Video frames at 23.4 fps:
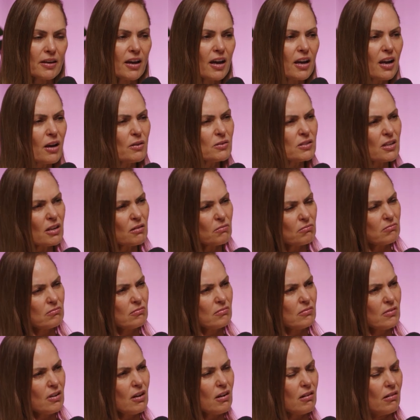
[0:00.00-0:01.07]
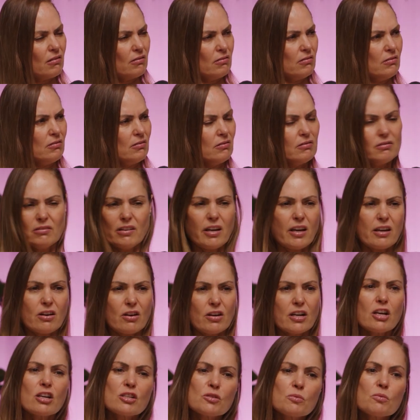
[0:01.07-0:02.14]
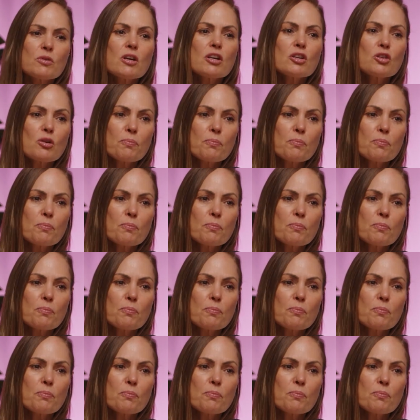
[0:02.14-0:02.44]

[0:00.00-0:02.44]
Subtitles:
And I was like, oh, hang on. He goes, you're